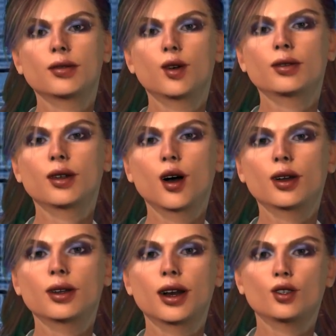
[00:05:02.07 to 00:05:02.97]
We're
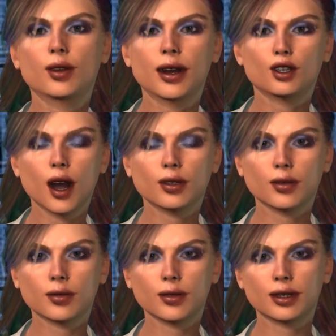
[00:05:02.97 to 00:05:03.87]
talking education,
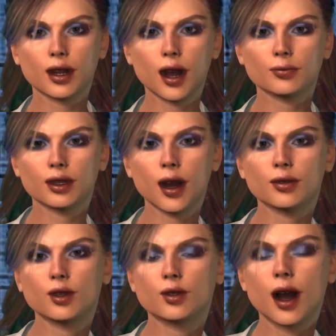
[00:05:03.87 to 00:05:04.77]
economic
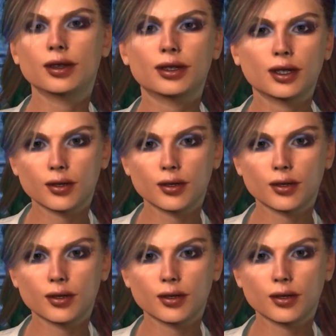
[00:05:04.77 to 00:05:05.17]
opportunities,